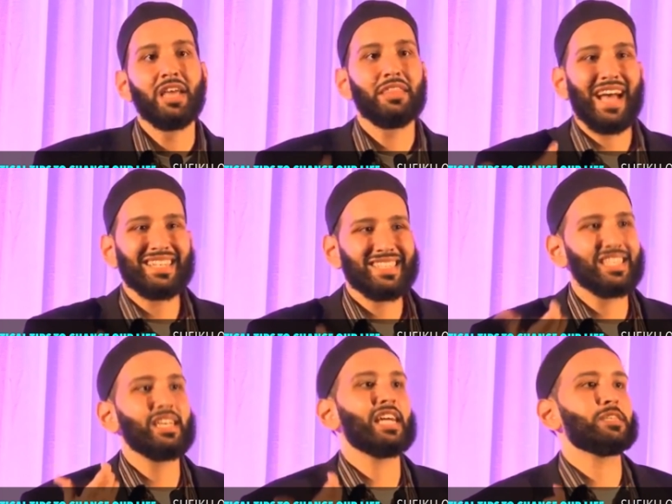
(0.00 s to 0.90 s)
That
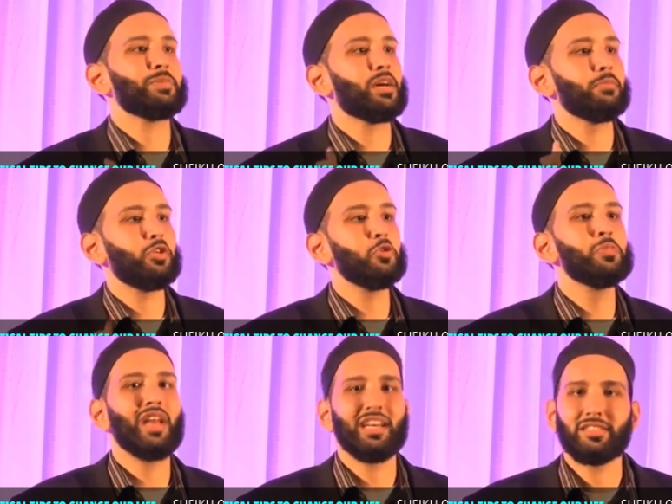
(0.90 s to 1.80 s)
sin has become
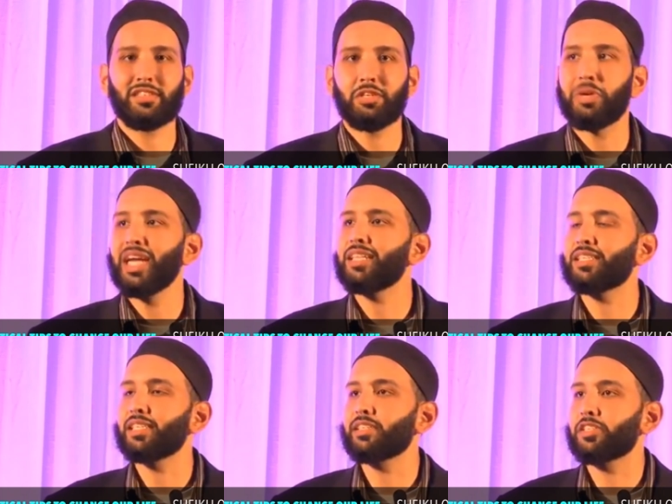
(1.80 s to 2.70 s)
humanized to you. Hey,
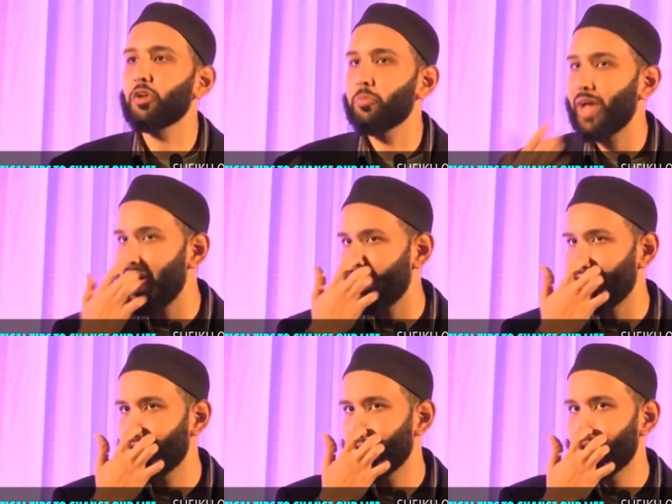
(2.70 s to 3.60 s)
this isn't so bad.
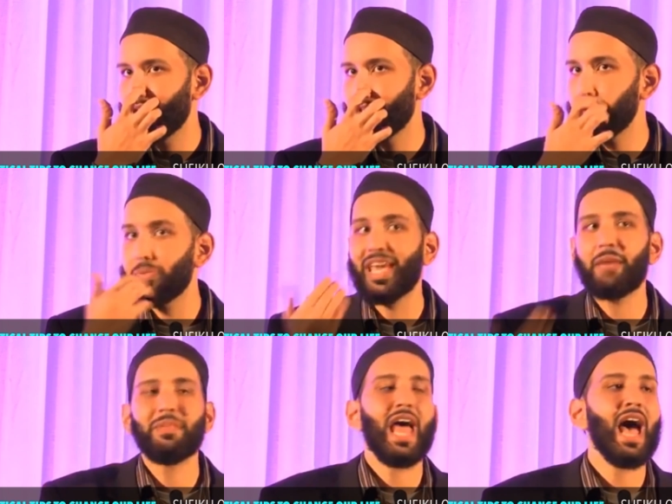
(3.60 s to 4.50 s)
You
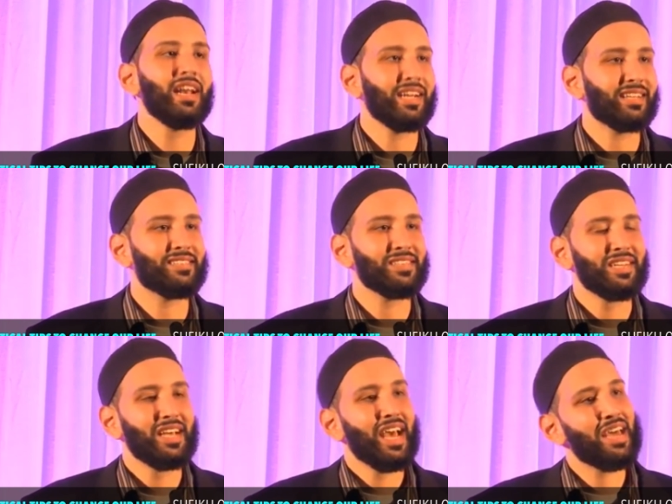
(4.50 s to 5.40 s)
became an addict.
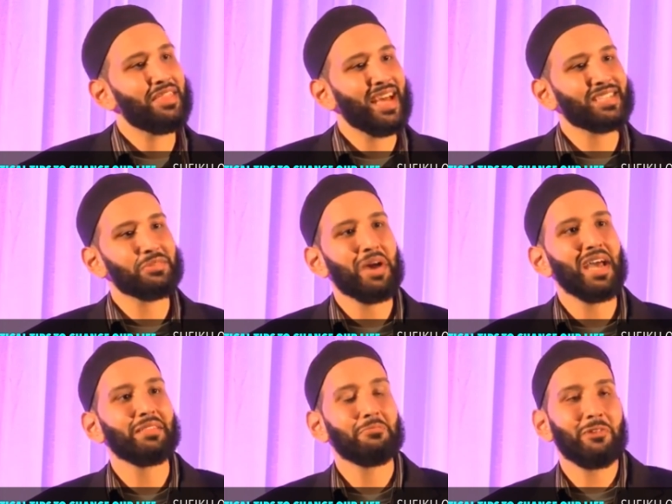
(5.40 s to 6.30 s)
And that's
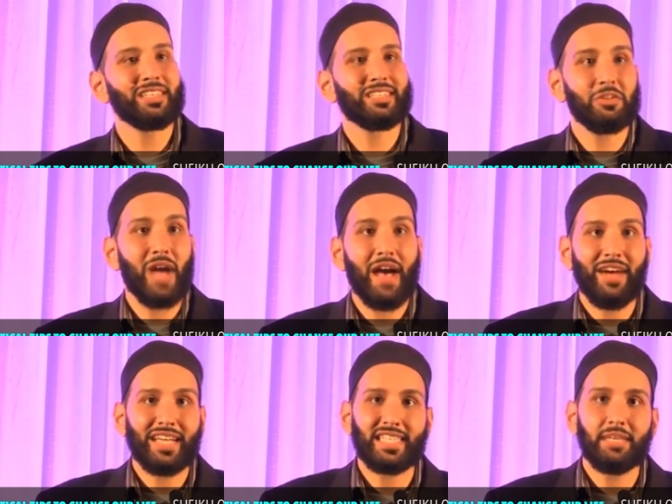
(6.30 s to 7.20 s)
why once you have
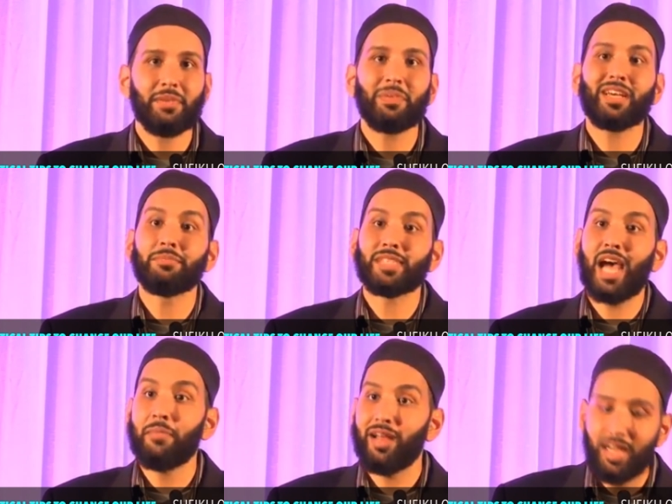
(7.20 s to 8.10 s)
azima, it becomes
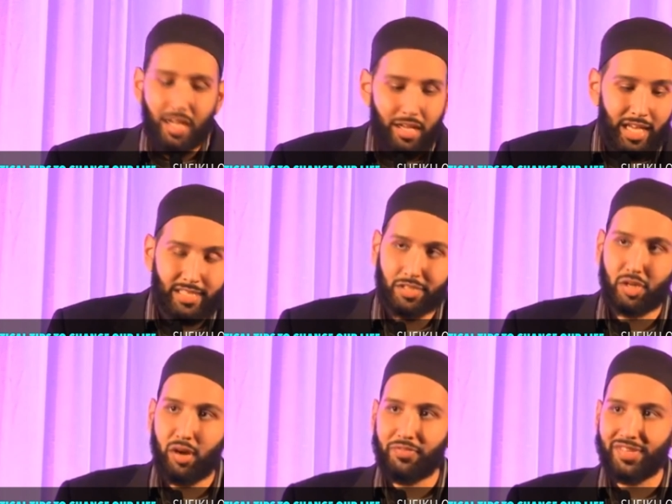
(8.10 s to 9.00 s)
amal. It
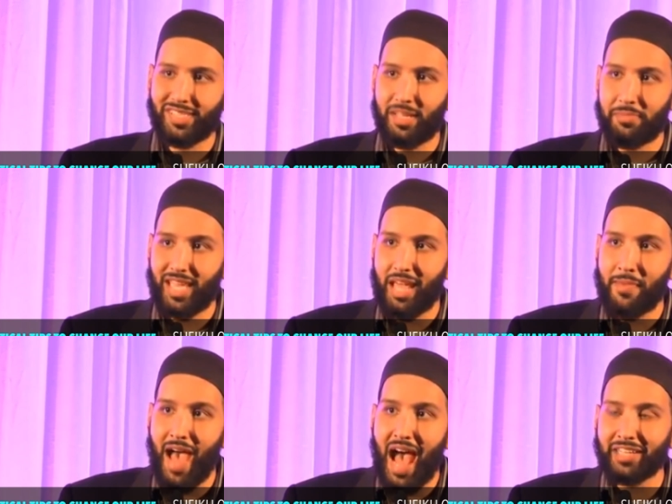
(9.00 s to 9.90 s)
surfaced, it
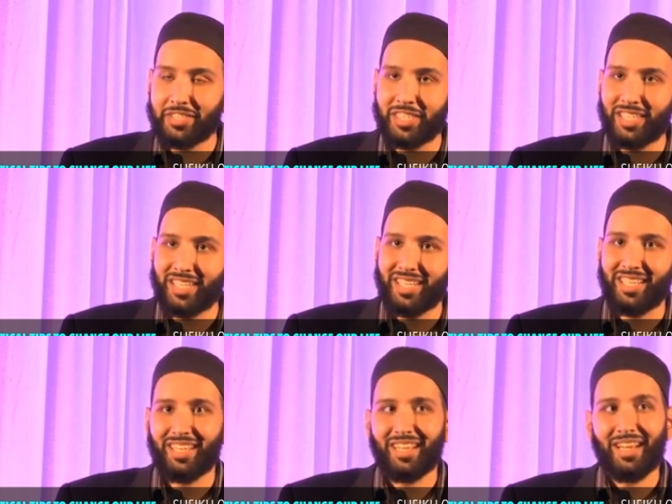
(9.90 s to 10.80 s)
became action.
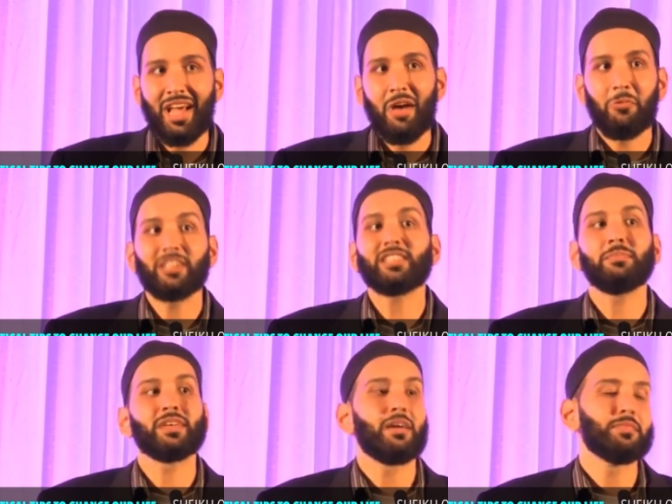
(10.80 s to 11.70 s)
Once it
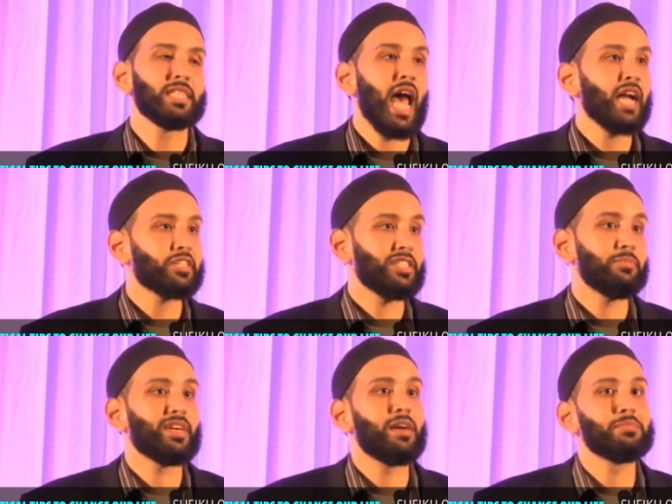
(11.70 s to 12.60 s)
becomes action, it
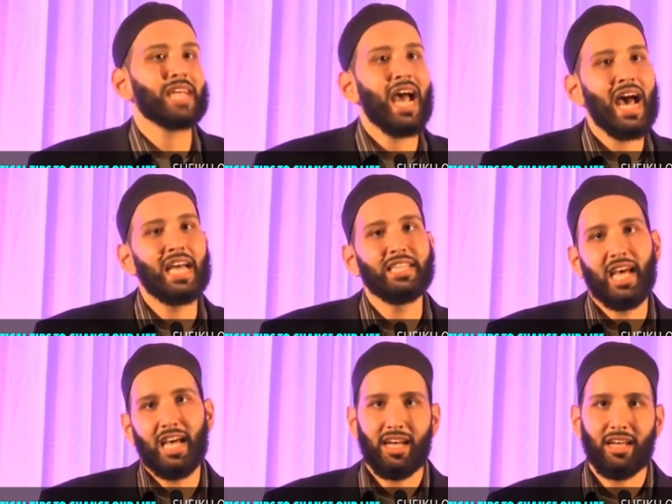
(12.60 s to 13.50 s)
becomes
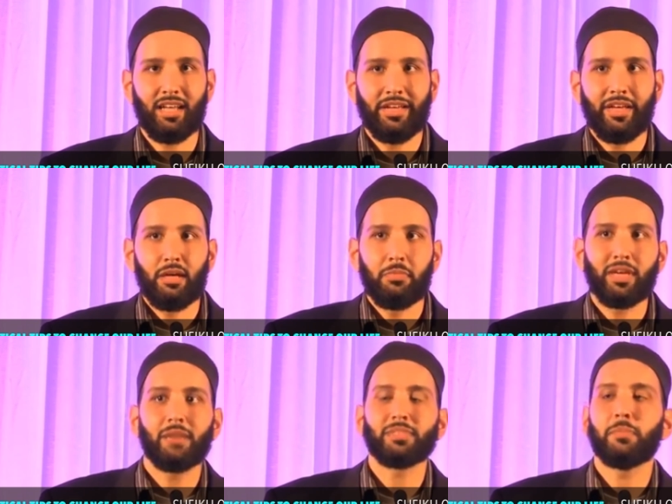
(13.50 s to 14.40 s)
ada,
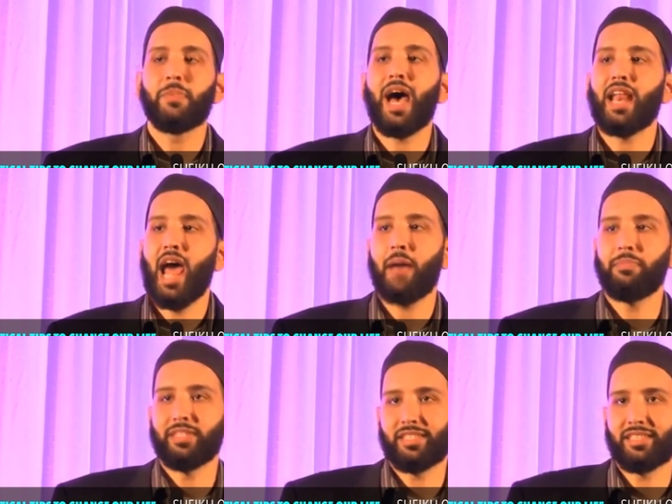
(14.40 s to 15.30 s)
becomes a bad
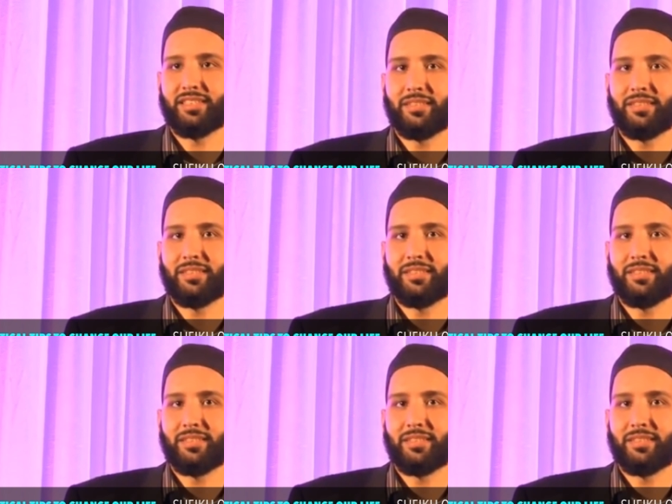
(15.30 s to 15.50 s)
habit.